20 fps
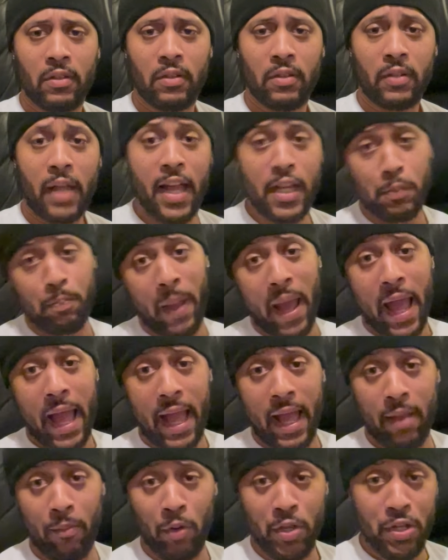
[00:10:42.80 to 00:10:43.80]
That's
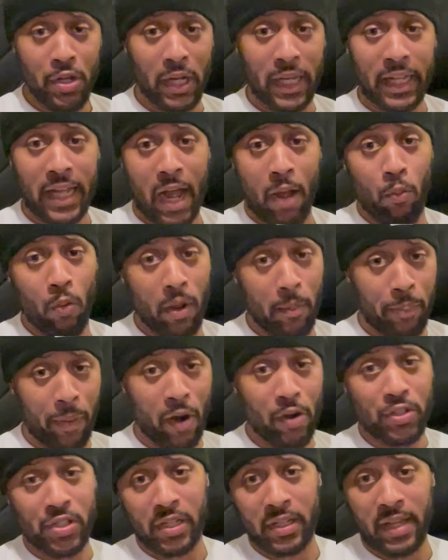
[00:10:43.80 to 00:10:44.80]
bad. When you only got one
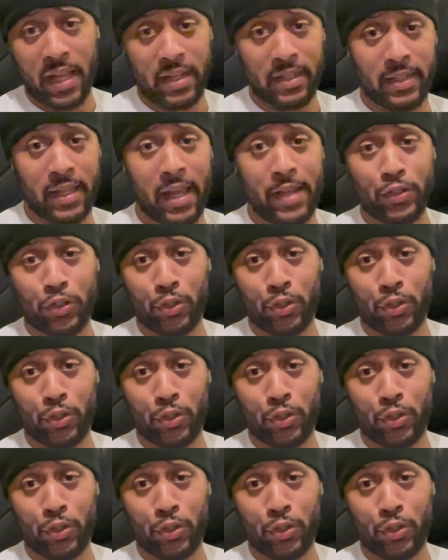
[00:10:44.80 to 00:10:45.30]
person that that's,